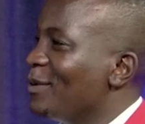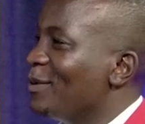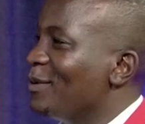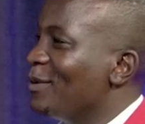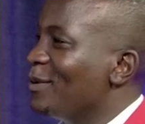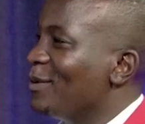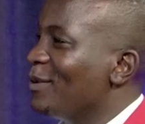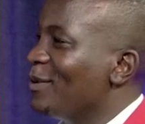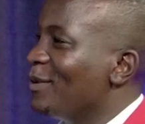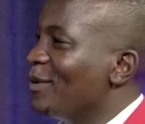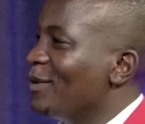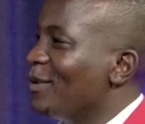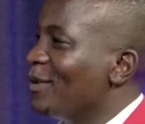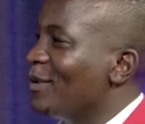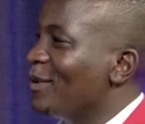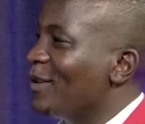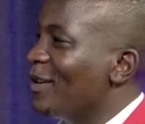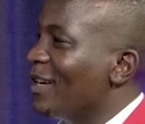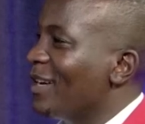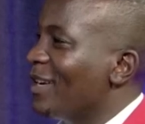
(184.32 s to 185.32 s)
to
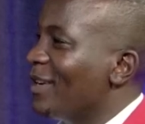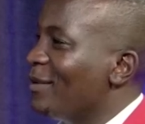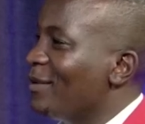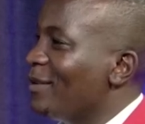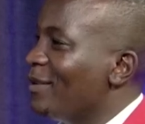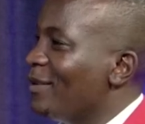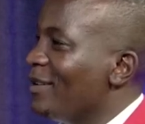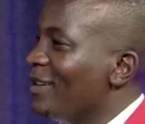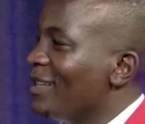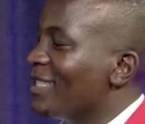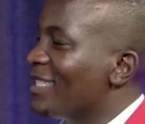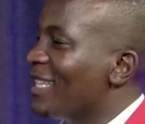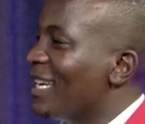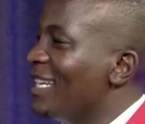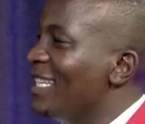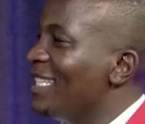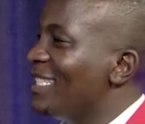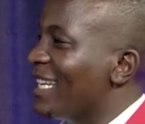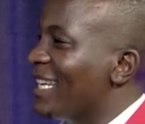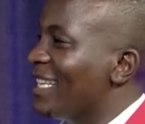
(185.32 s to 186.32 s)
you know,
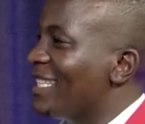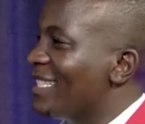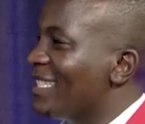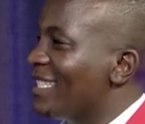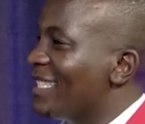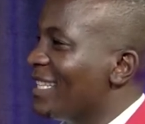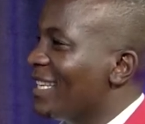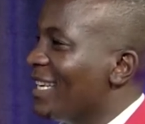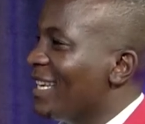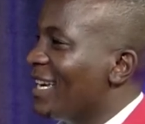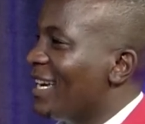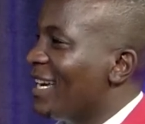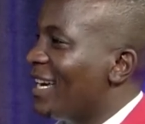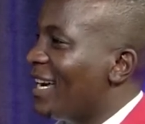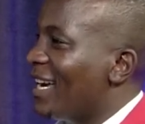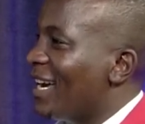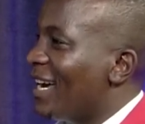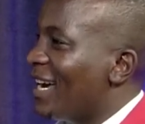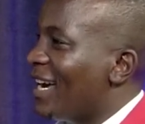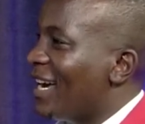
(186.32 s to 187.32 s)
sanitize
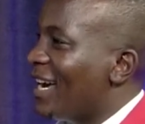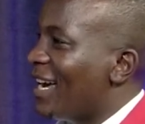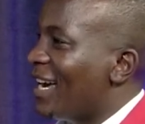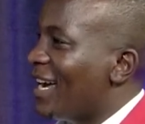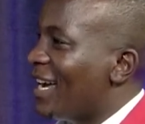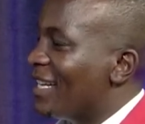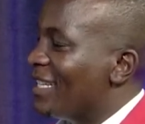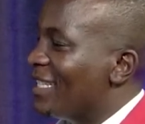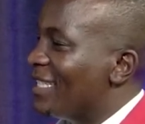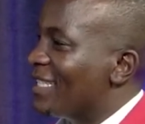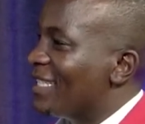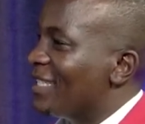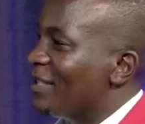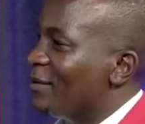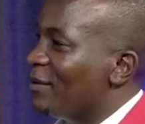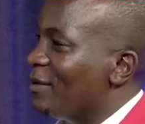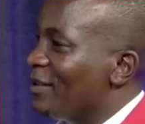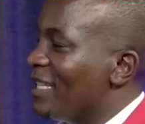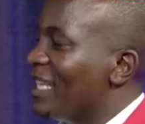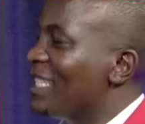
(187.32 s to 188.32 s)
uh, and,
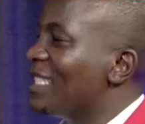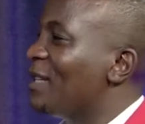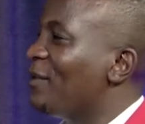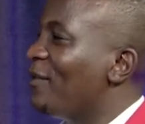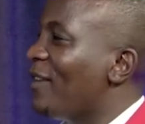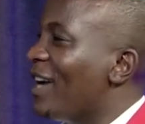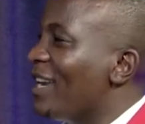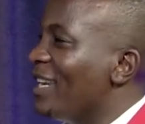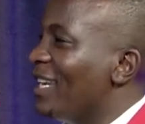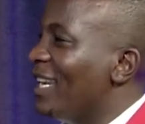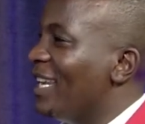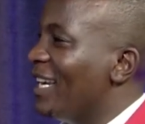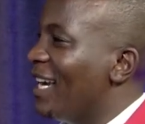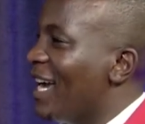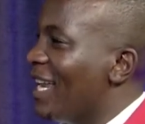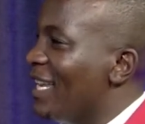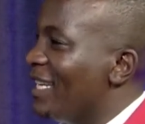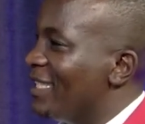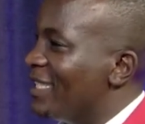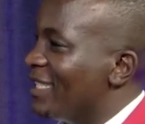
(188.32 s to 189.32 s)
you know, justify an
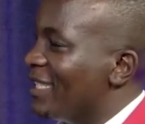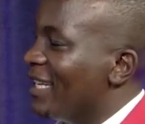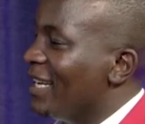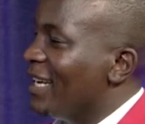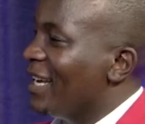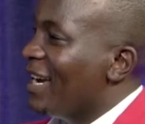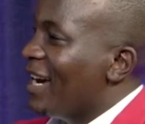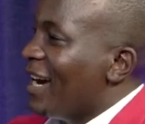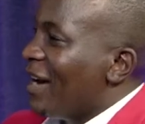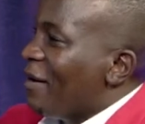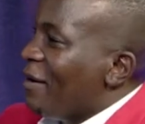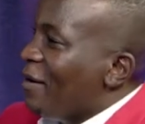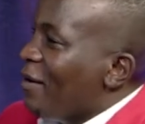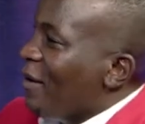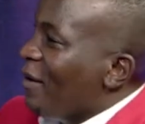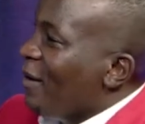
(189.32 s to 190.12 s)
illegality. I don't